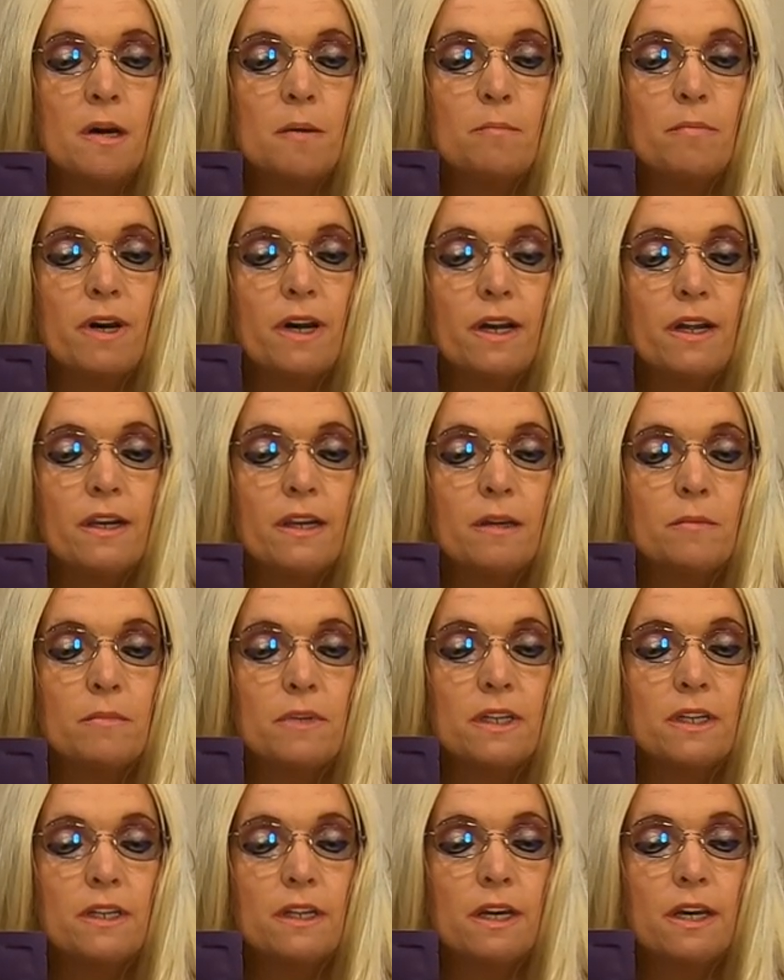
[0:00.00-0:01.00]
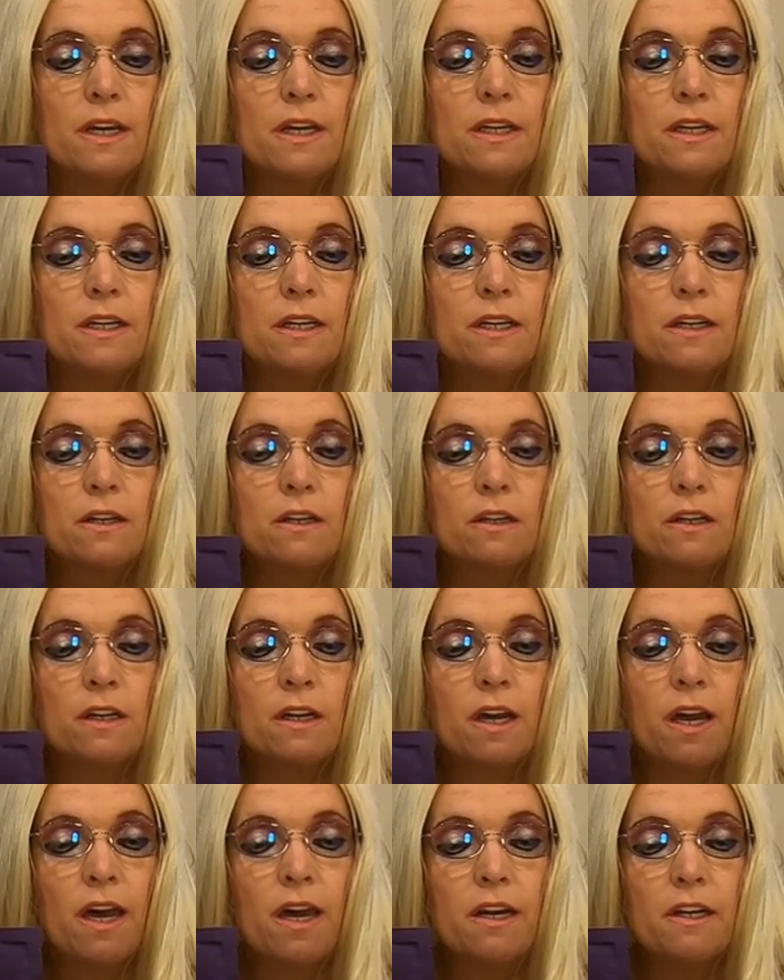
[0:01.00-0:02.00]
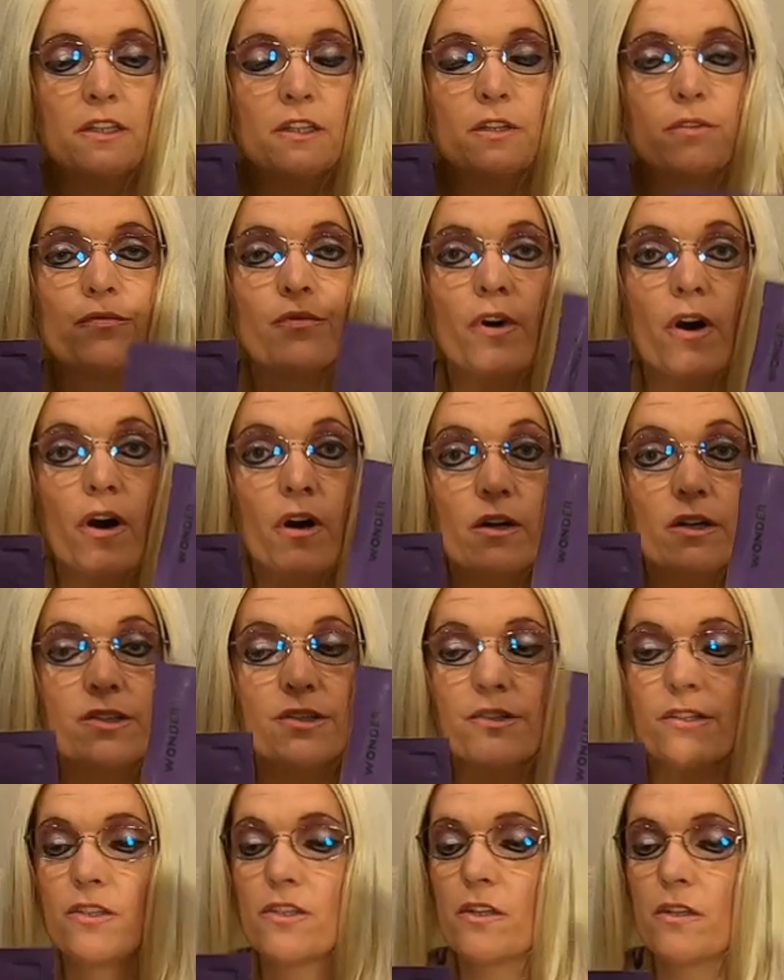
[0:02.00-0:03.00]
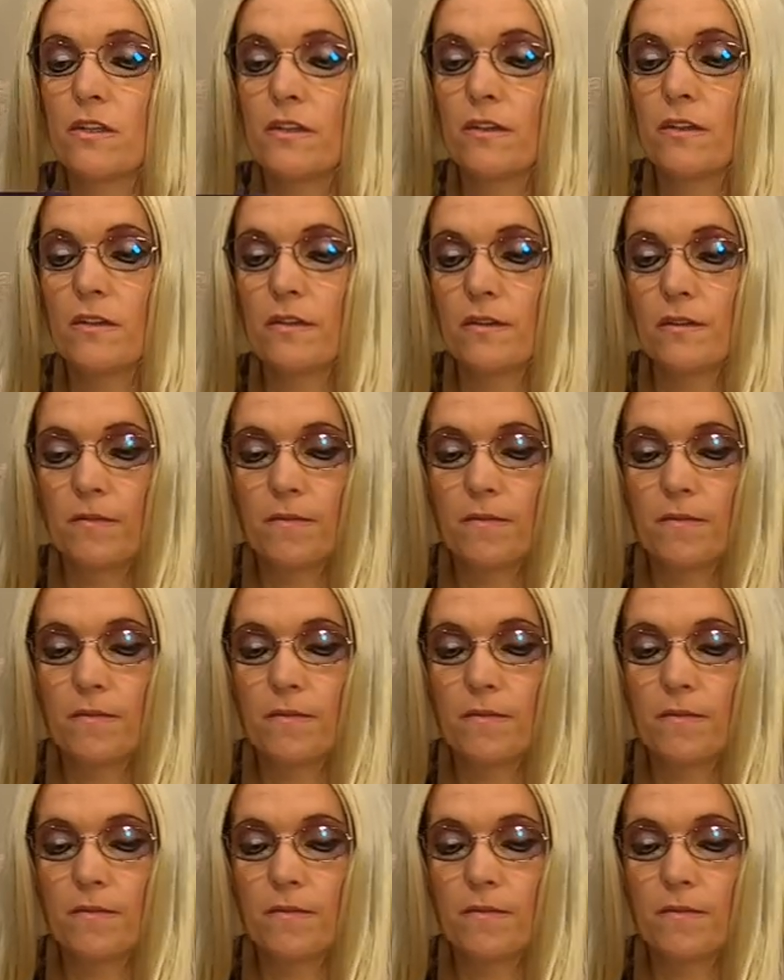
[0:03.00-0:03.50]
by eliminating active oxygen.